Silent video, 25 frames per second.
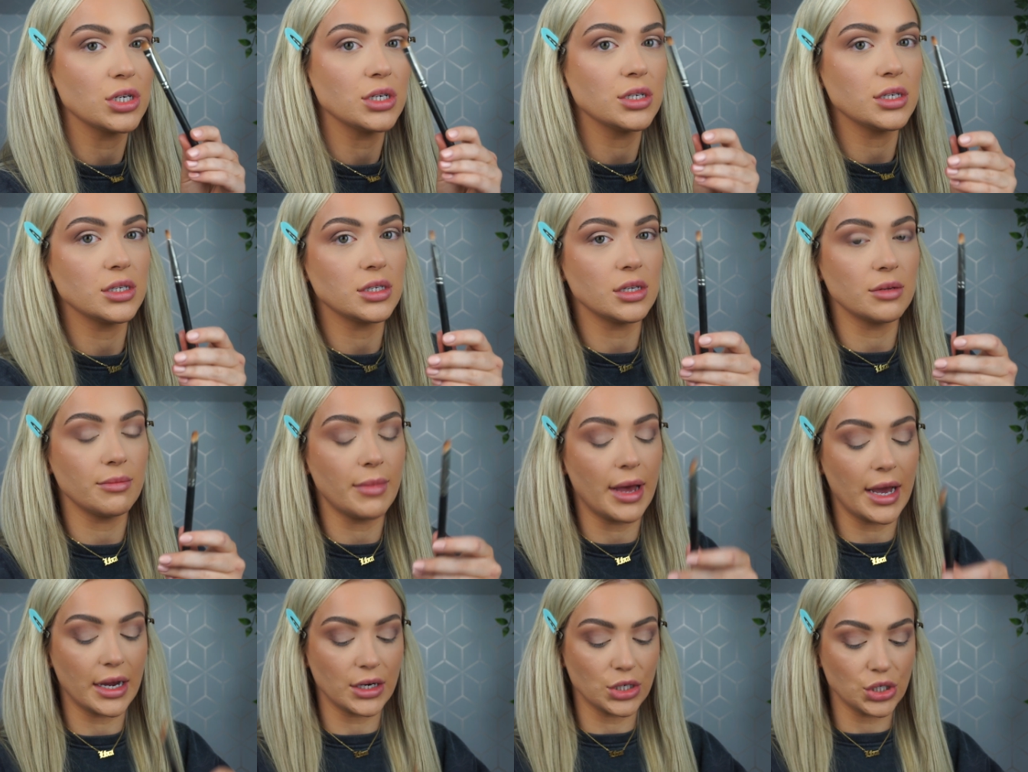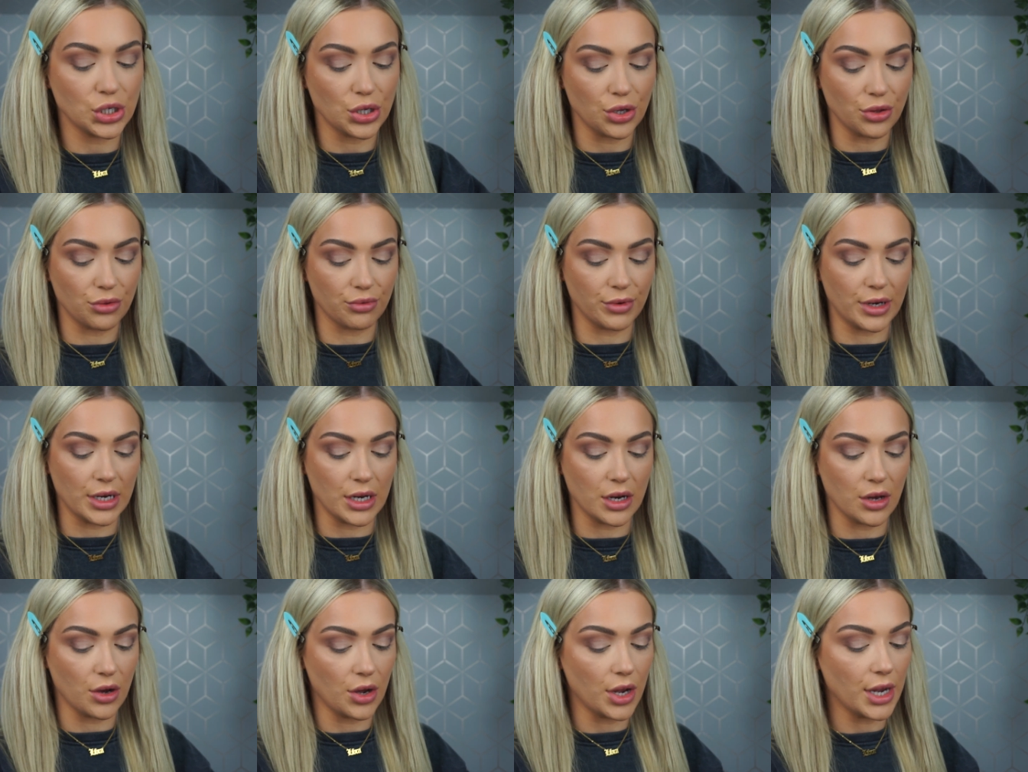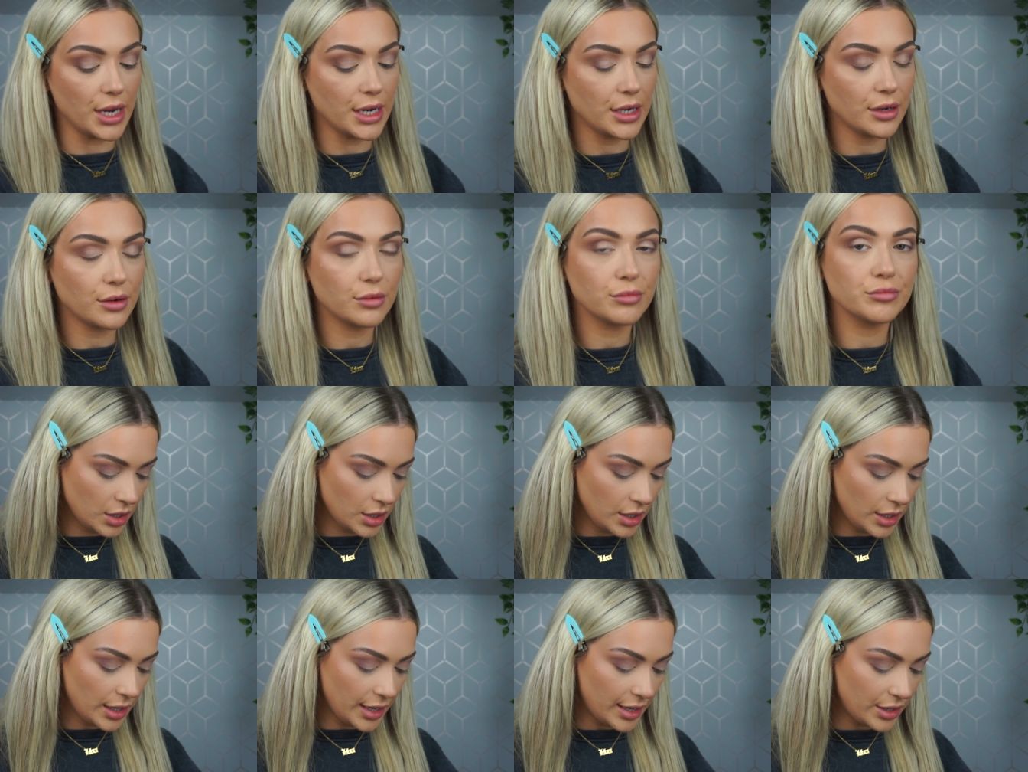This is the MAC 239.
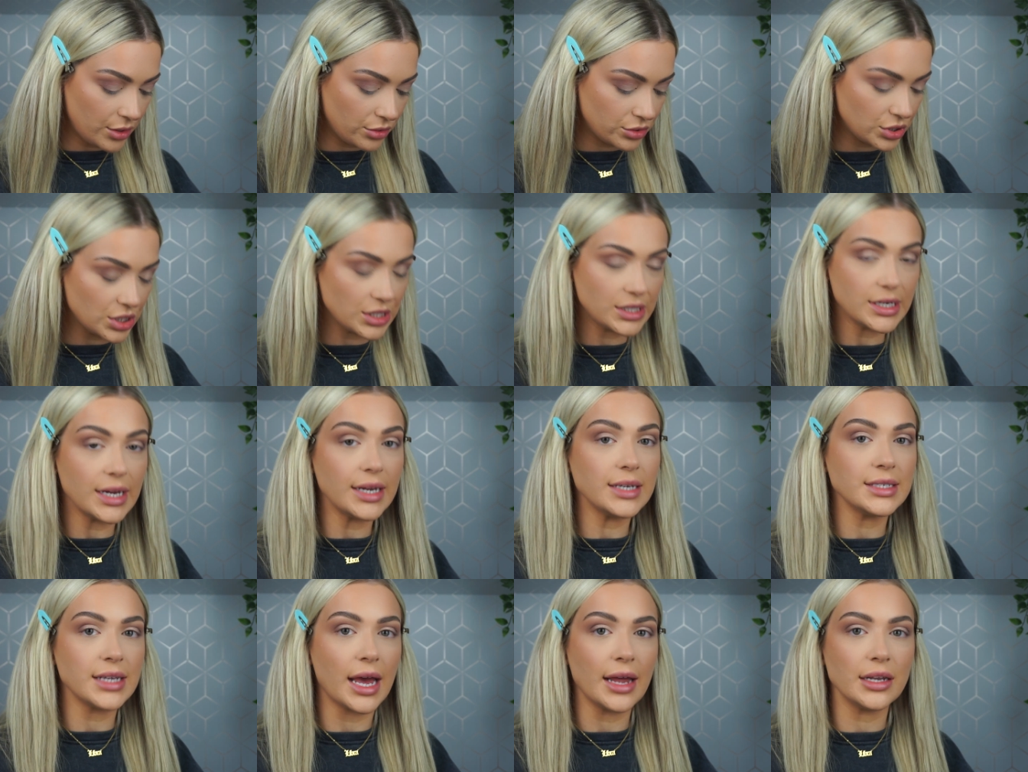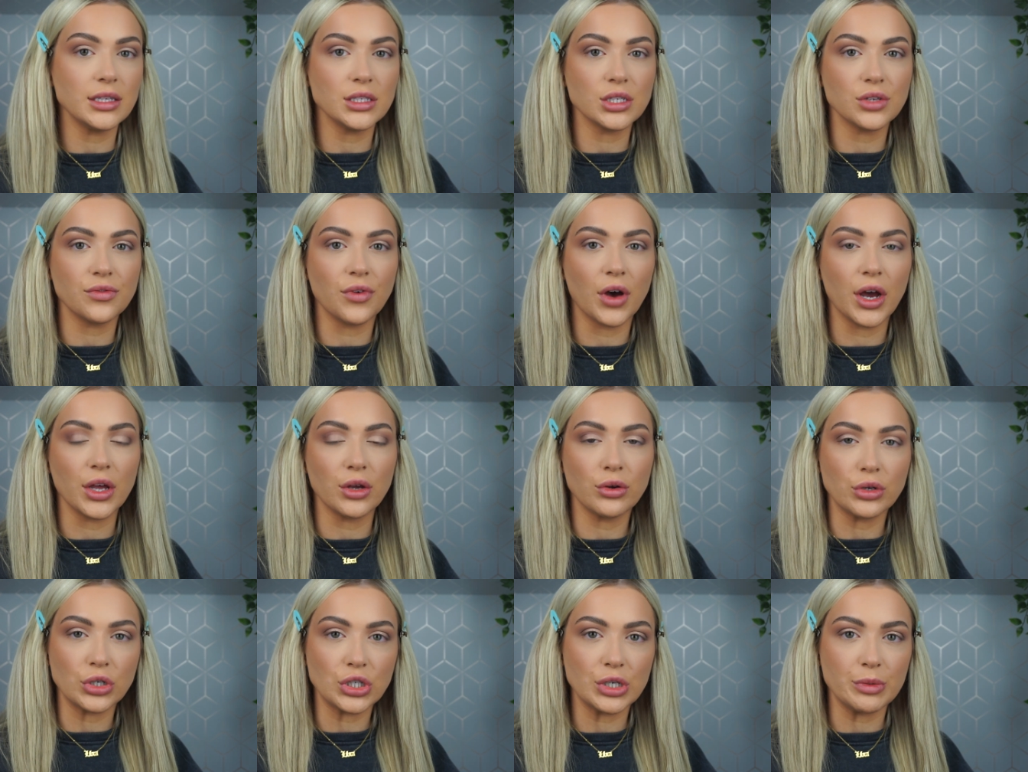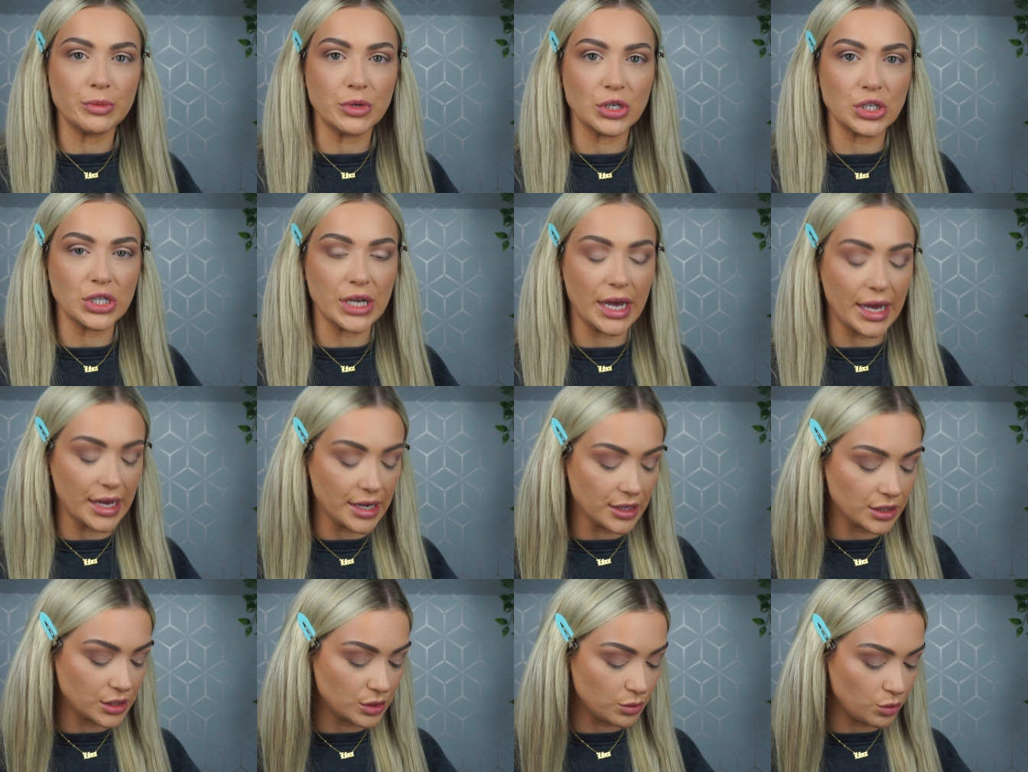And it'll just intensify your shimmer
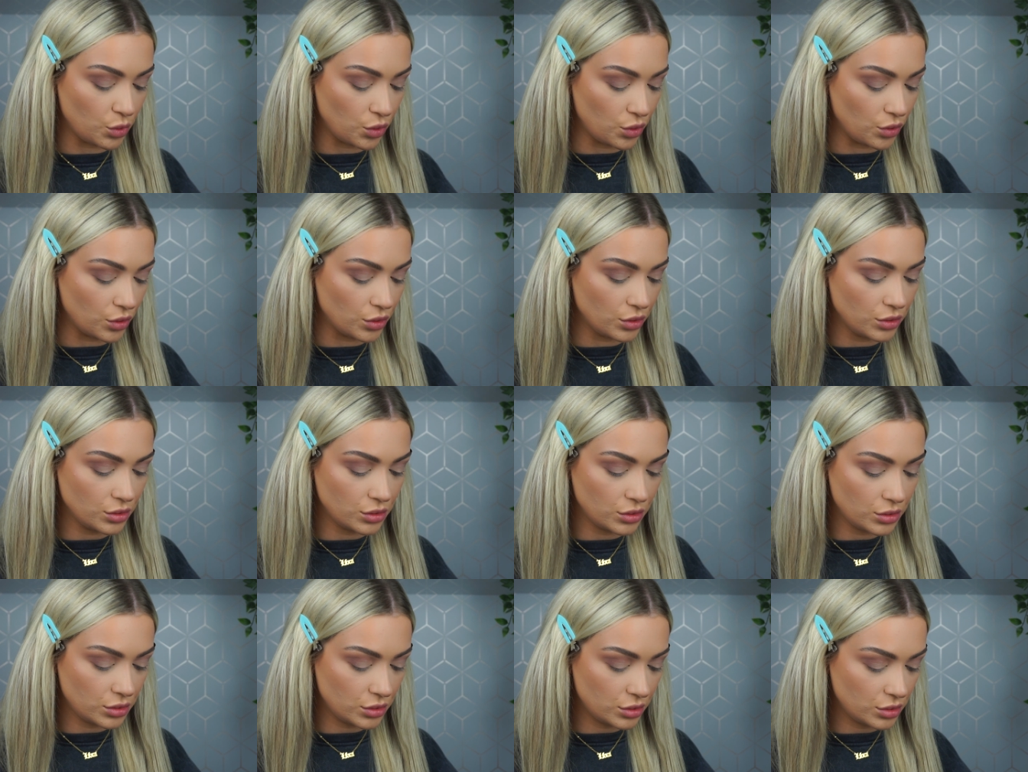shades more.